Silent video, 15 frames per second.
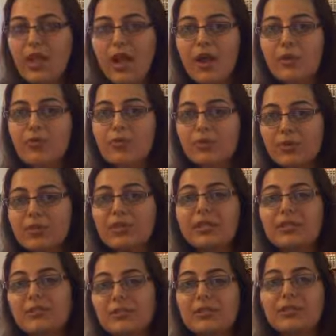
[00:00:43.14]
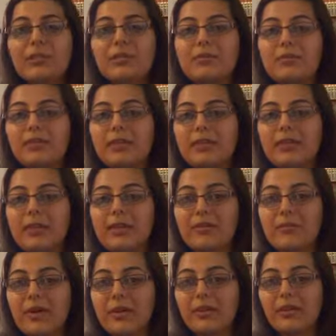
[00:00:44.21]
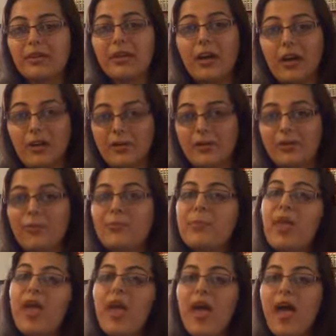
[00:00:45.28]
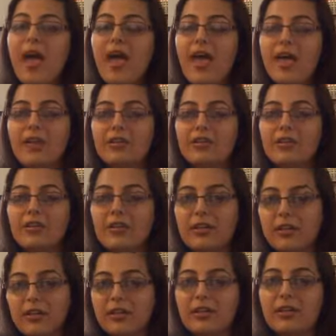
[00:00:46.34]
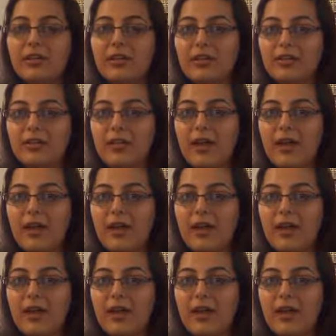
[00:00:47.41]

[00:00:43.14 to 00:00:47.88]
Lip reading: I really admired Kaoru and her